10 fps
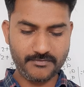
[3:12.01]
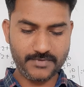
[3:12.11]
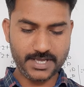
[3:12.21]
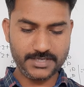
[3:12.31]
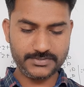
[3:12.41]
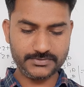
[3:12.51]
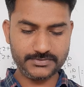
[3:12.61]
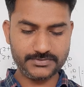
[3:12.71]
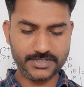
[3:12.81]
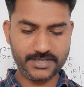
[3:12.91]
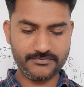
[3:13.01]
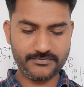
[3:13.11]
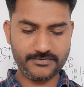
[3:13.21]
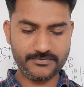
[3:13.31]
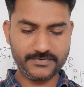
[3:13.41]
1 2 3
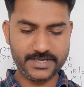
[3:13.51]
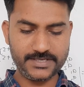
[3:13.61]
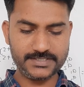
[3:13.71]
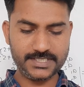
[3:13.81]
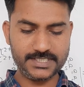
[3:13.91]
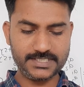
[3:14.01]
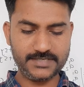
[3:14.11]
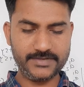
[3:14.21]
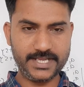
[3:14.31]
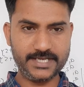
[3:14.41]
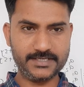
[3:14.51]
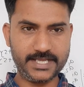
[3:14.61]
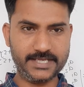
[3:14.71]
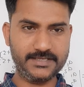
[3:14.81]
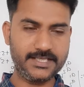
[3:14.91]
4 5 6 7 8
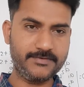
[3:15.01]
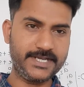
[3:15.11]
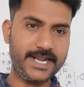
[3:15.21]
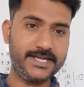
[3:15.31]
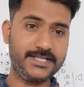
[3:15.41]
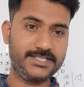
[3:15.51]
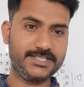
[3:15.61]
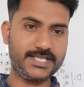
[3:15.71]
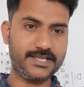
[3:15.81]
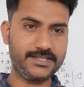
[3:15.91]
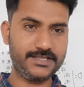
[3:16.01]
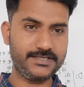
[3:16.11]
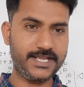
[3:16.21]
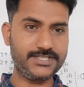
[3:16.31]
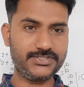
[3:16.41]
9, here 9 digits are there,
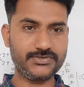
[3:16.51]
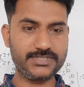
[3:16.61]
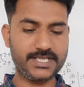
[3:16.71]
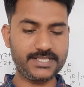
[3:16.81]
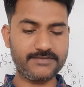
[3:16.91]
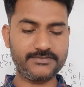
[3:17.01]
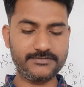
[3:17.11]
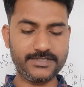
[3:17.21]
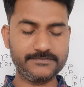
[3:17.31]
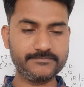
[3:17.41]
9 zeros are there after 1.